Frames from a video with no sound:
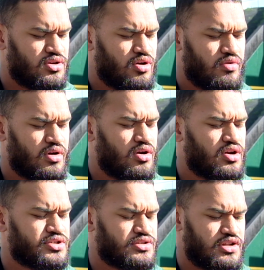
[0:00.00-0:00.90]
You know, we're
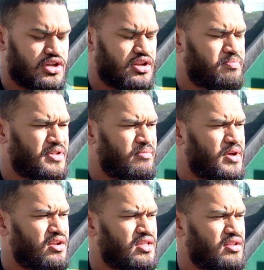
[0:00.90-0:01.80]
always looking to play
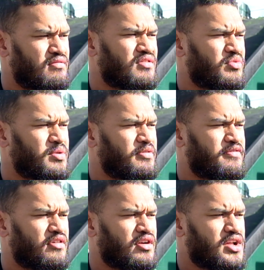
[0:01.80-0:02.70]
better than the week
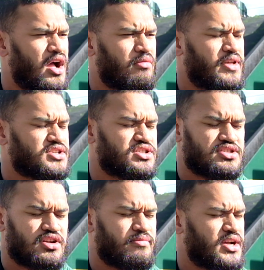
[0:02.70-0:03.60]
before. That's
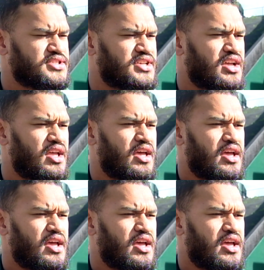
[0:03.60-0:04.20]
just our mindset.